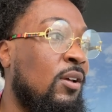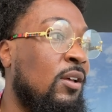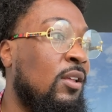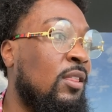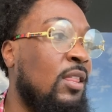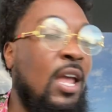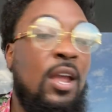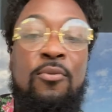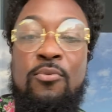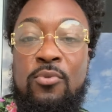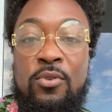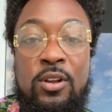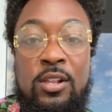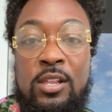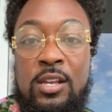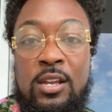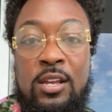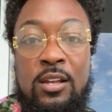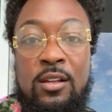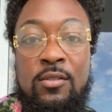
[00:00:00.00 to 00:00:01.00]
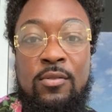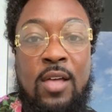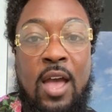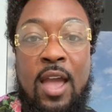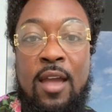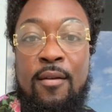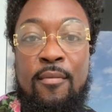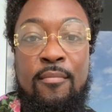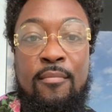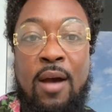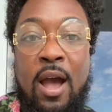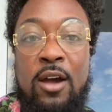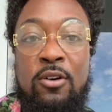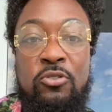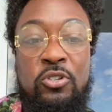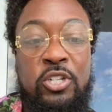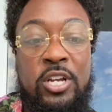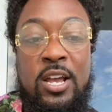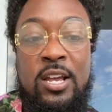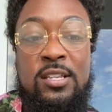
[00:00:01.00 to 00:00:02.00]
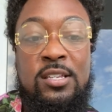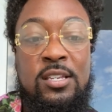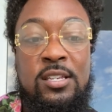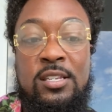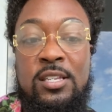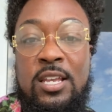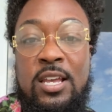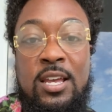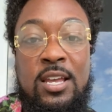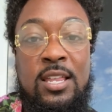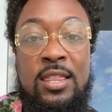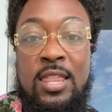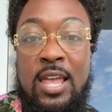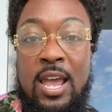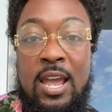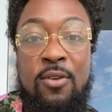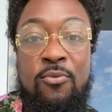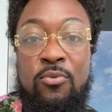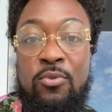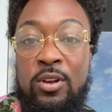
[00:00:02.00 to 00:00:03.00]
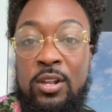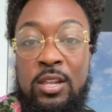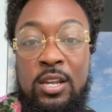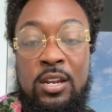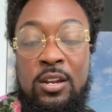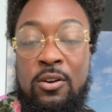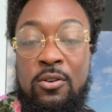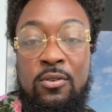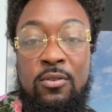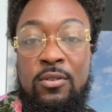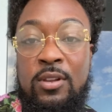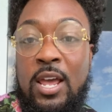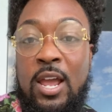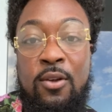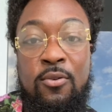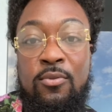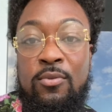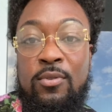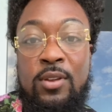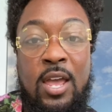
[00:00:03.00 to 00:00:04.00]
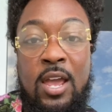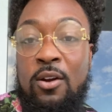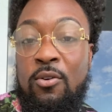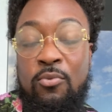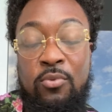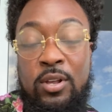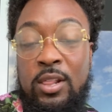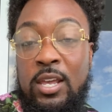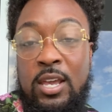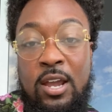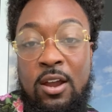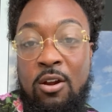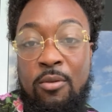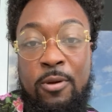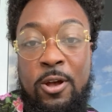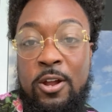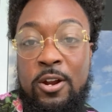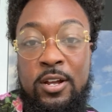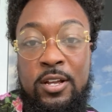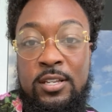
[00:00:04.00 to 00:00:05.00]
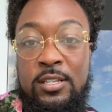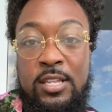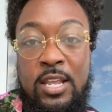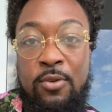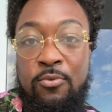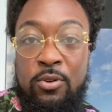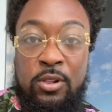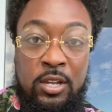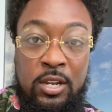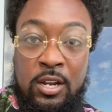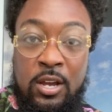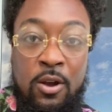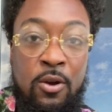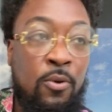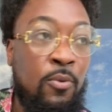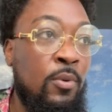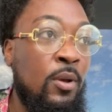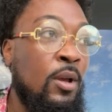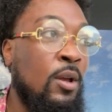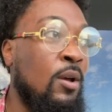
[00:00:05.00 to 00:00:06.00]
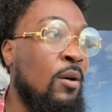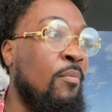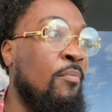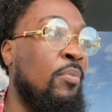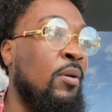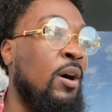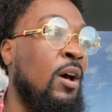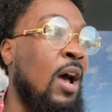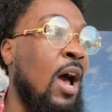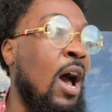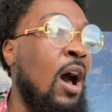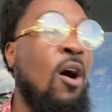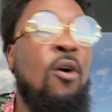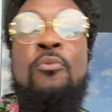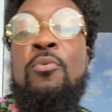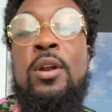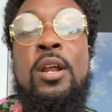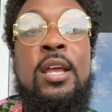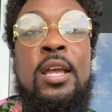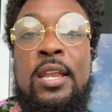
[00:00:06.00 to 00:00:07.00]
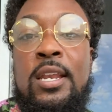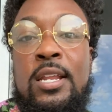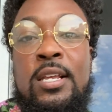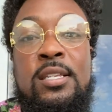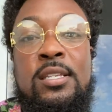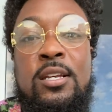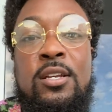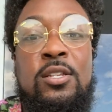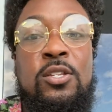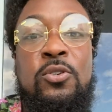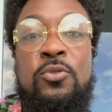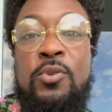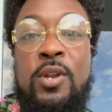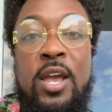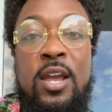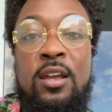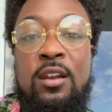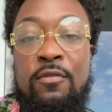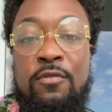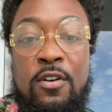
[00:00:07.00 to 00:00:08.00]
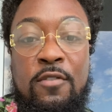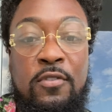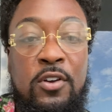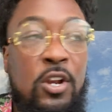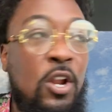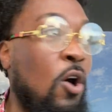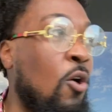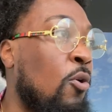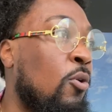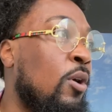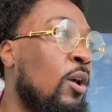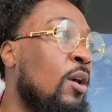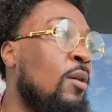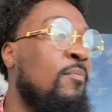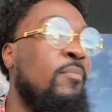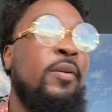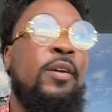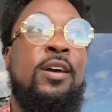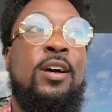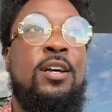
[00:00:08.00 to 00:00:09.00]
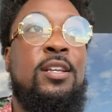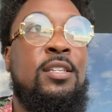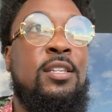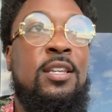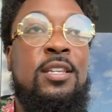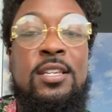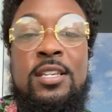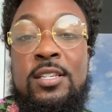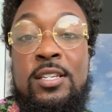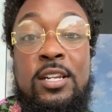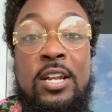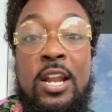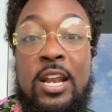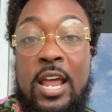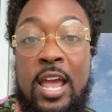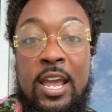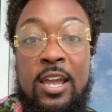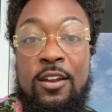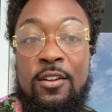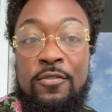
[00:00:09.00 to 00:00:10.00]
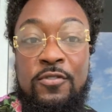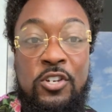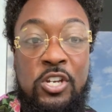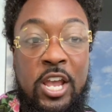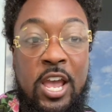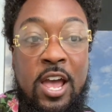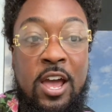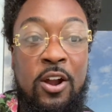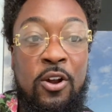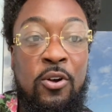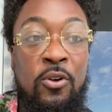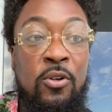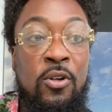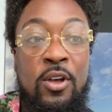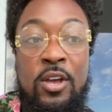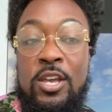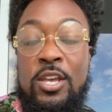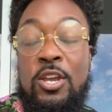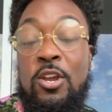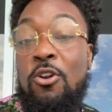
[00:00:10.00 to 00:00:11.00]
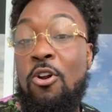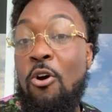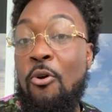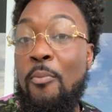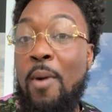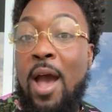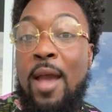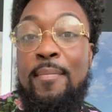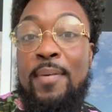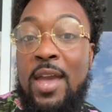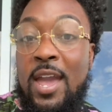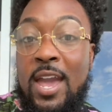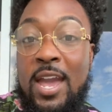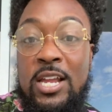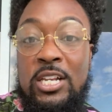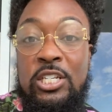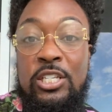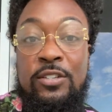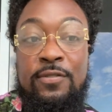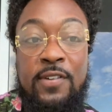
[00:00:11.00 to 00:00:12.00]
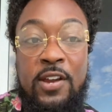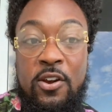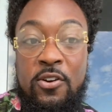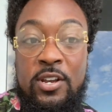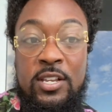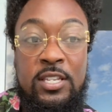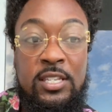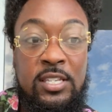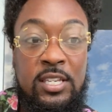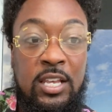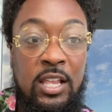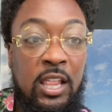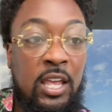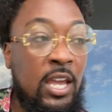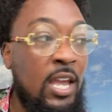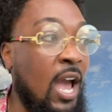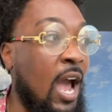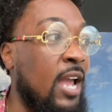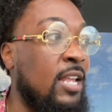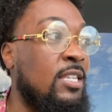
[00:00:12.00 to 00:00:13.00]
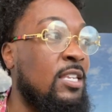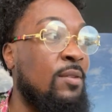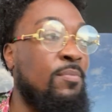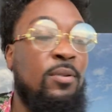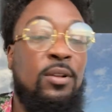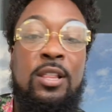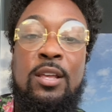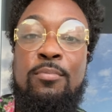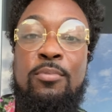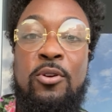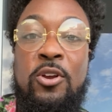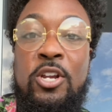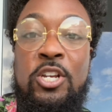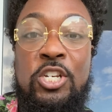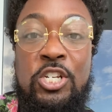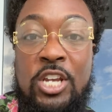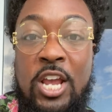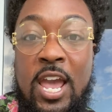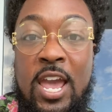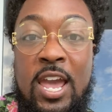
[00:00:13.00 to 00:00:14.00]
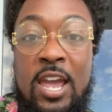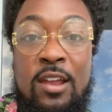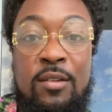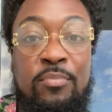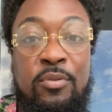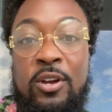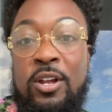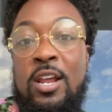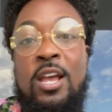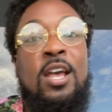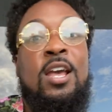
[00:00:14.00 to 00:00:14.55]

they really, like Michael Jackson said, they don't really care about us. They really don't. But I don't want to end this on too negative of a note, because this isn't a negative channel. My page is very silly. I typically bring shade, but